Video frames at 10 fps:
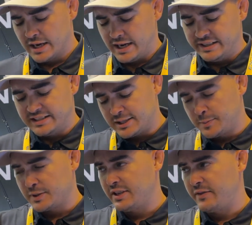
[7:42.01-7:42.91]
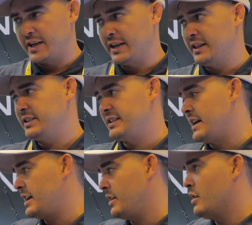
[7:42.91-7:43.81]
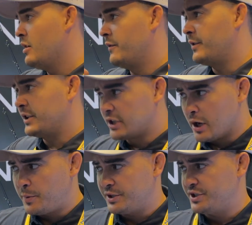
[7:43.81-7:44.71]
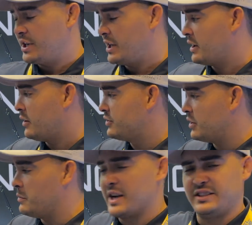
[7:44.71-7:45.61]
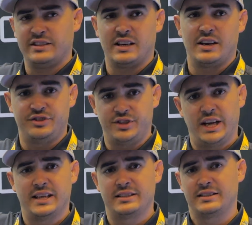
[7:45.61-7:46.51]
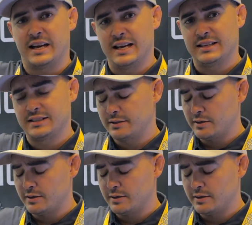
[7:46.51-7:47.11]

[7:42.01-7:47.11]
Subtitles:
It's just specifically designed for slow pitch jigging, and also it matches our jig size.